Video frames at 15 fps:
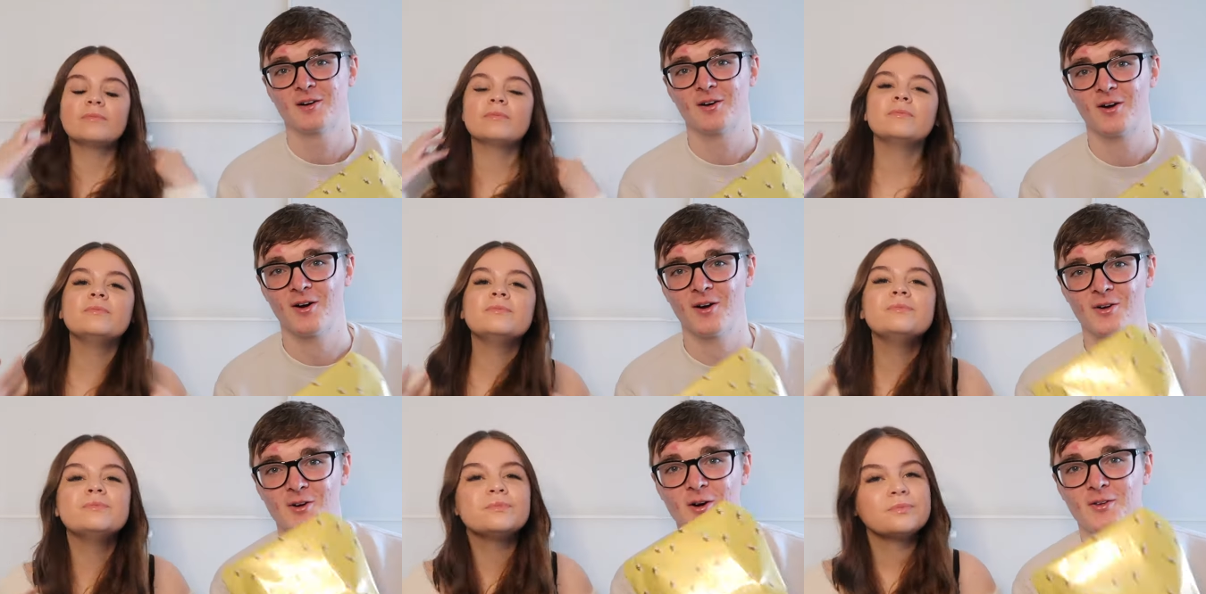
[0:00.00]

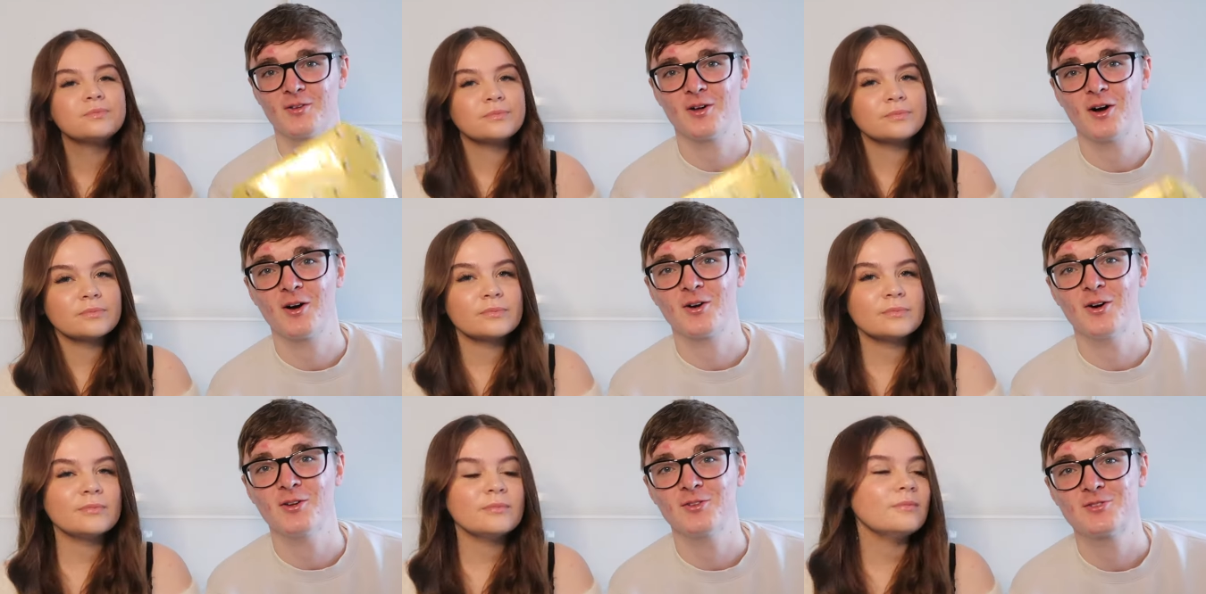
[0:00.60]
Speaker 1: Alright, I
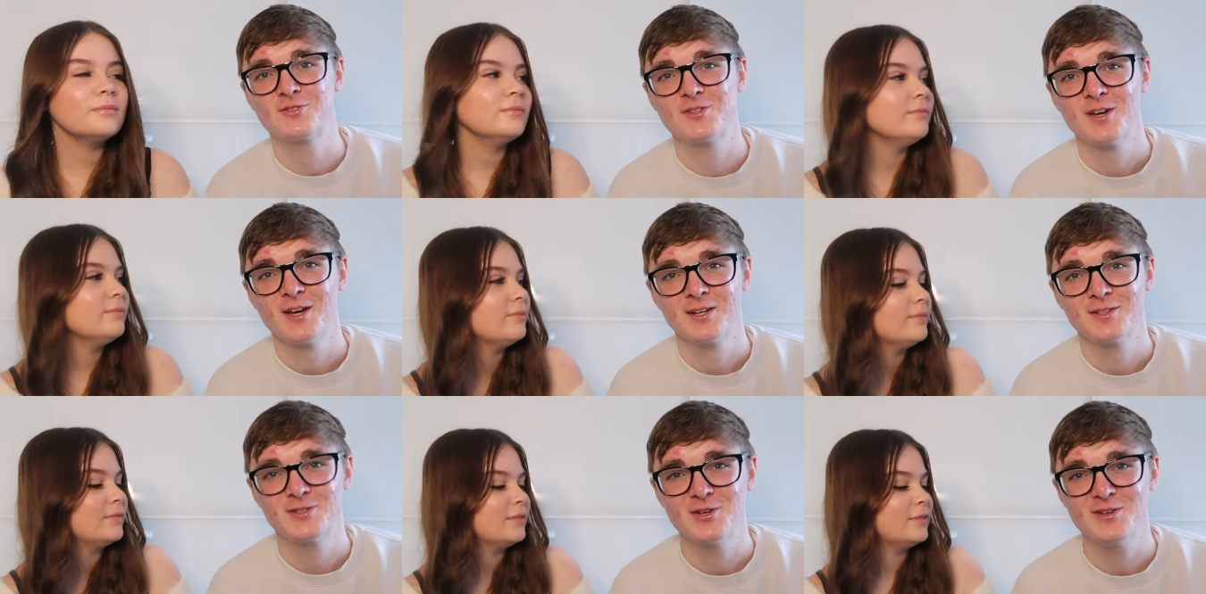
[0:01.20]
got
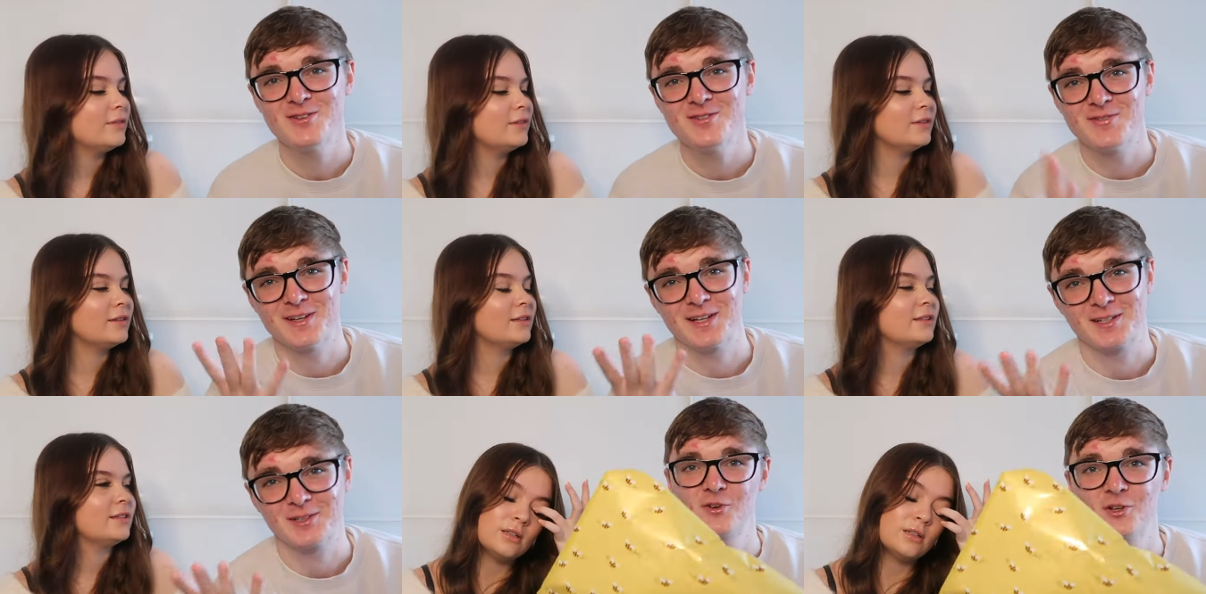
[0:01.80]
two
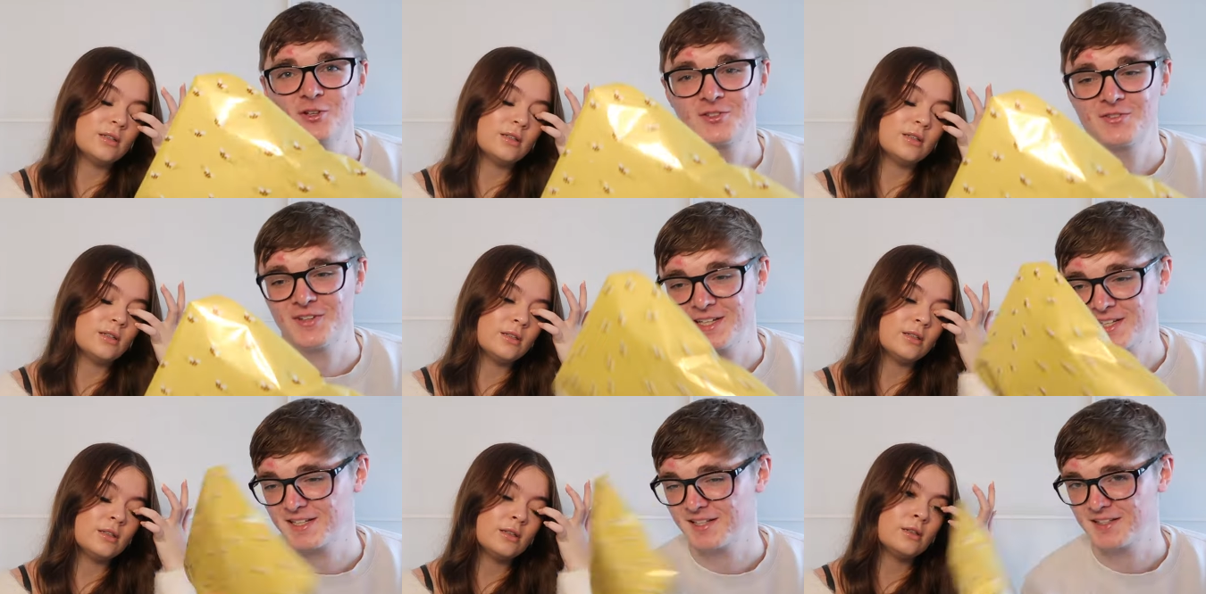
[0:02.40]
things. First
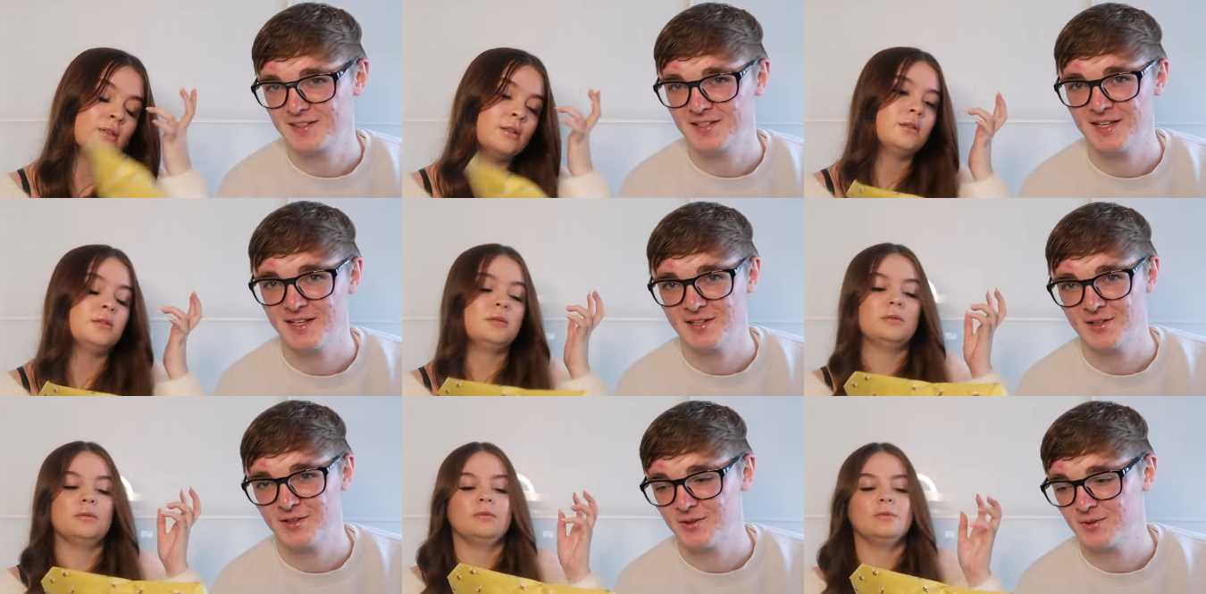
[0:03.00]
thing, there
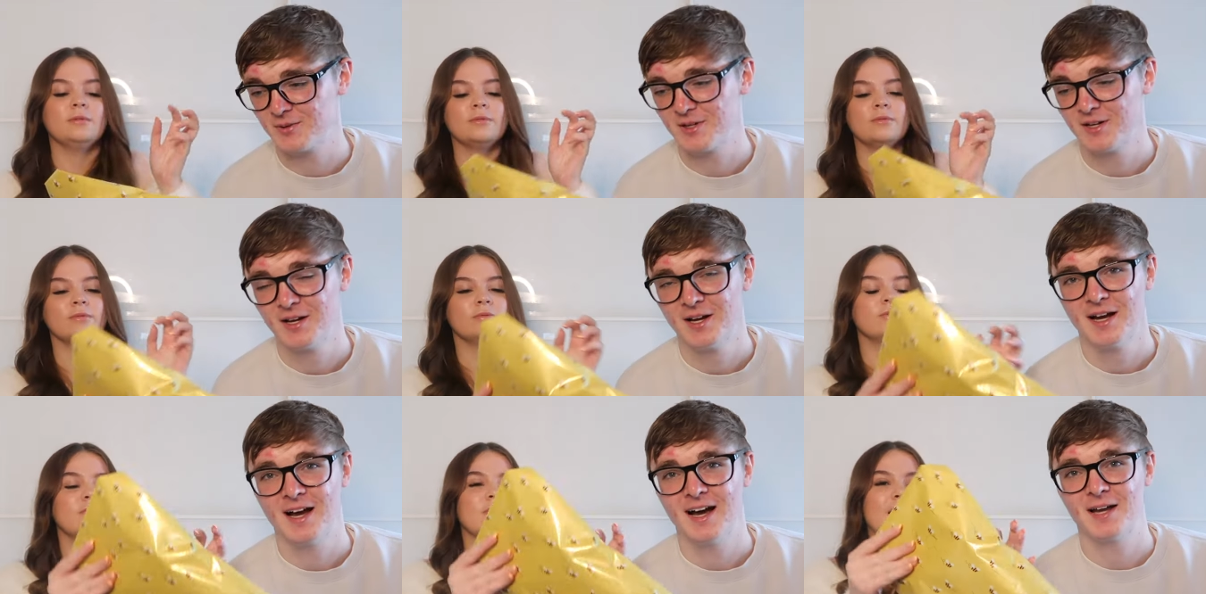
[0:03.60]
you go.
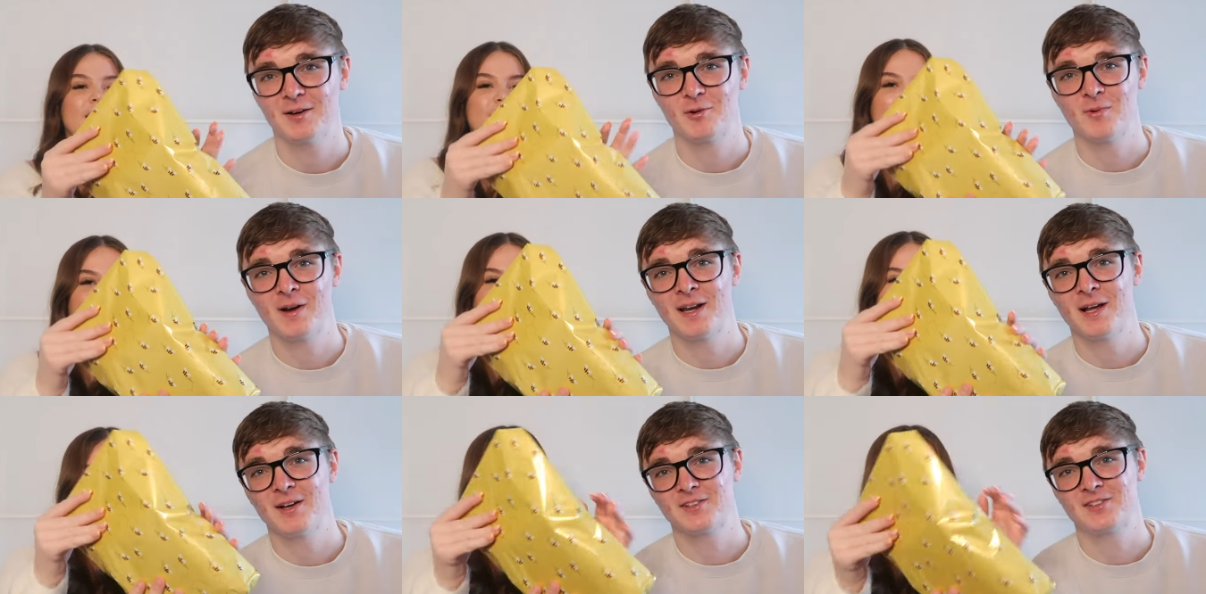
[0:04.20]
And I ran
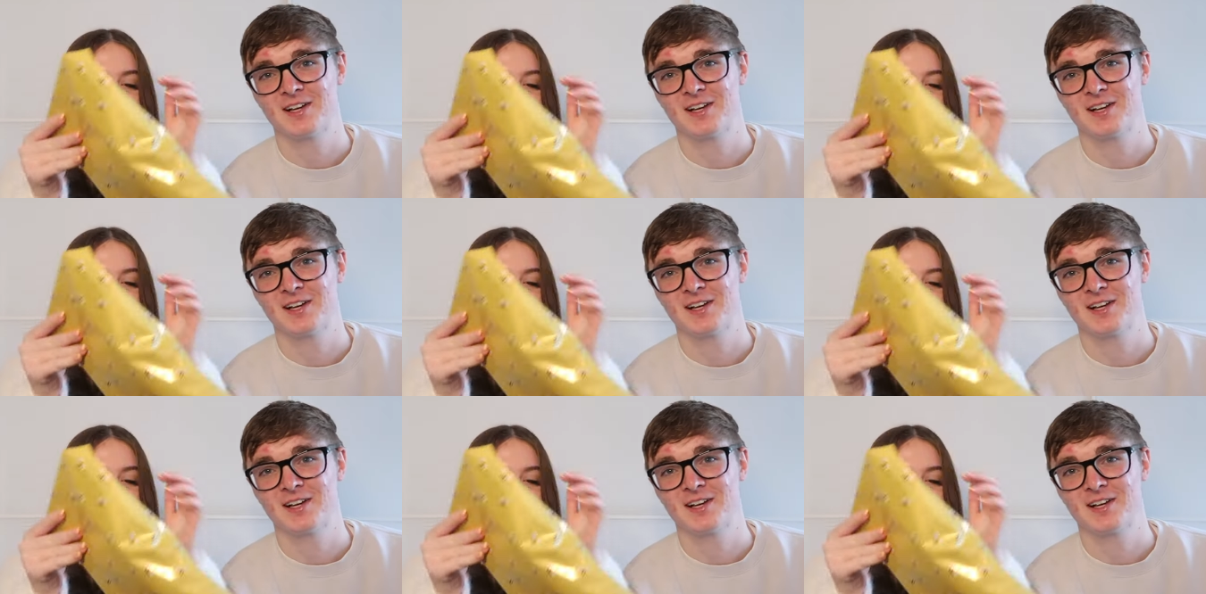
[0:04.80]
out of